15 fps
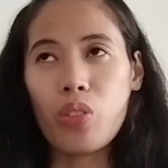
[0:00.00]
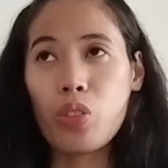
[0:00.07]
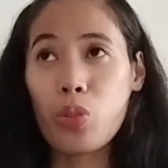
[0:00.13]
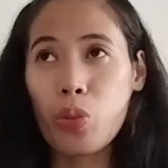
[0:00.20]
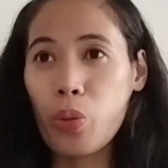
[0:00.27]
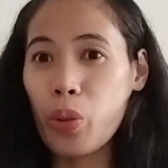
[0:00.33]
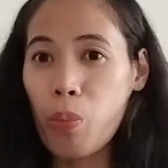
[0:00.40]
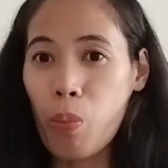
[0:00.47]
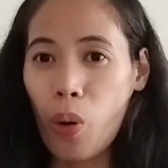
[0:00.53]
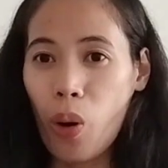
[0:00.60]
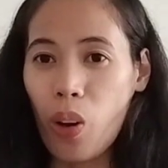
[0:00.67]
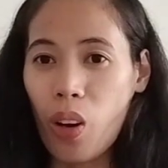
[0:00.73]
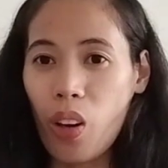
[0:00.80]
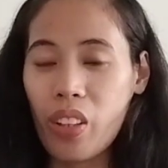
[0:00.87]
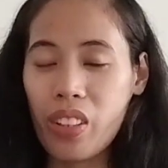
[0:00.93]
sure
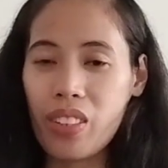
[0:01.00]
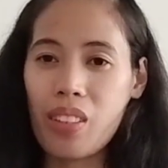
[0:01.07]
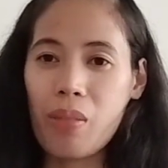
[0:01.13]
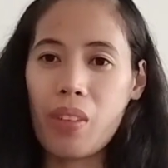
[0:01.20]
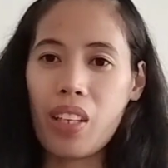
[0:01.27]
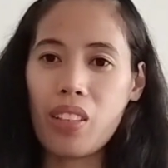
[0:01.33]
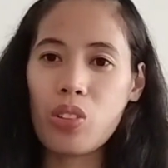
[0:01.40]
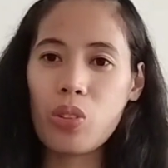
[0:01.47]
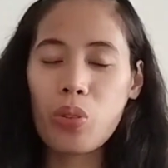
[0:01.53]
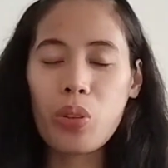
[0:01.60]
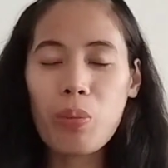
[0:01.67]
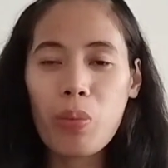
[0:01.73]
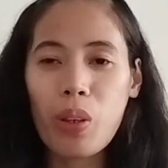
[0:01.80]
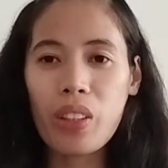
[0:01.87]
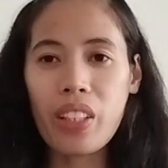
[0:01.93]
ball, 'di ba? Sure
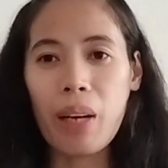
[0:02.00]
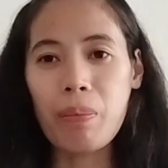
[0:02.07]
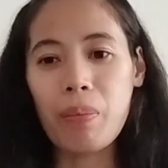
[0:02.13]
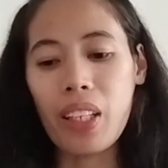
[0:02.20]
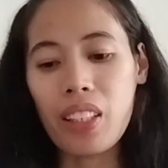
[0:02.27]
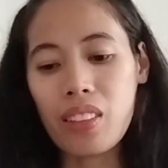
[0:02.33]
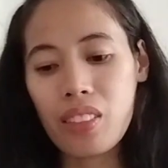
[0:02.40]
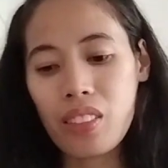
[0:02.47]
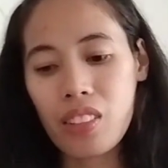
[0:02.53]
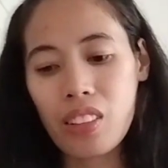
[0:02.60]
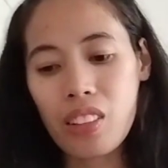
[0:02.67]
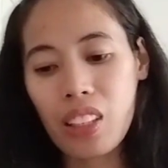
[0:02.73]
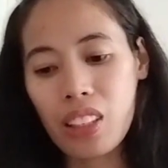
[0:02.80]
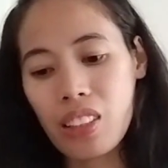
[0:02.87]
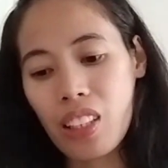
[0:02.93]
ball dapat,
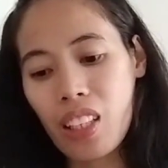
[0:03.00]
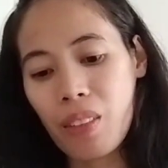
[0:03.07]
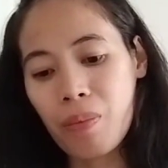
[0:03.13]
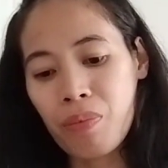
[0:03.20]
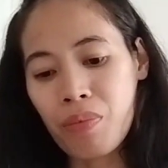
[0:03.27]
kasi